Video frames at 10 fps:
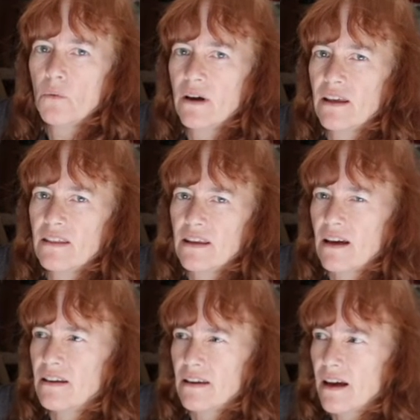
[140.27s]
with
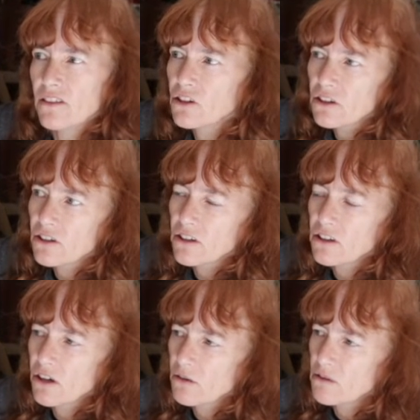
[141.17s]
another
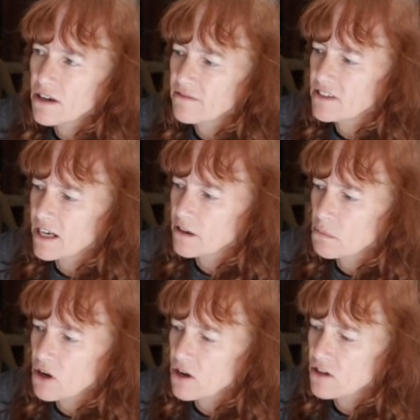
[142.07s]
coat of
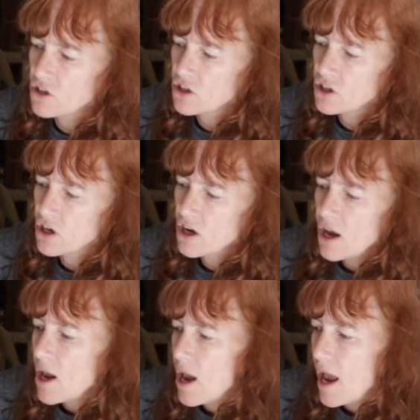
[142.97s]
decoupage
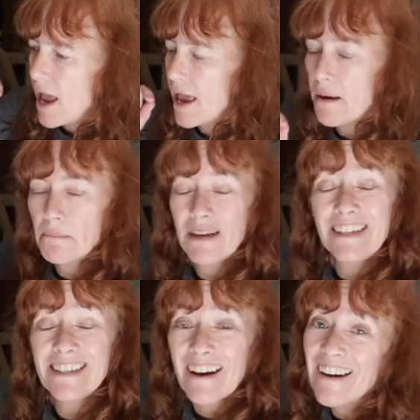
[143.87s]
and be
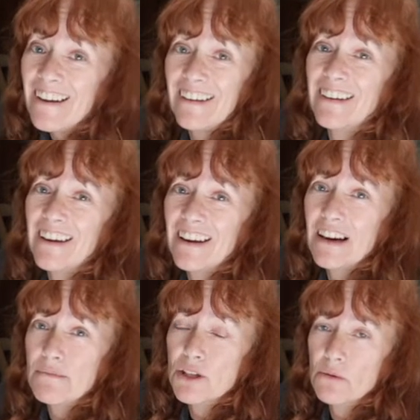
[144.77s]
done. And
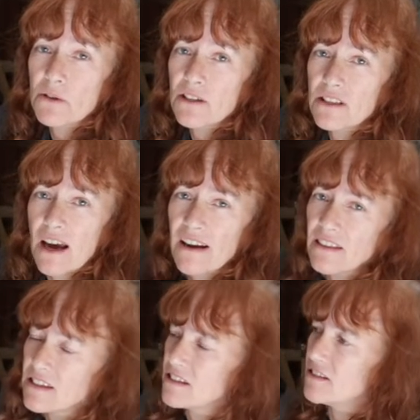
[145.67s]
I'm super excited.
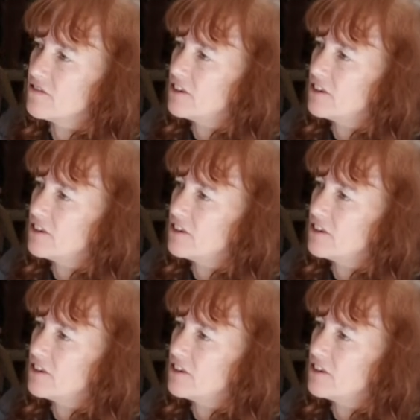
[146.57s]
This is a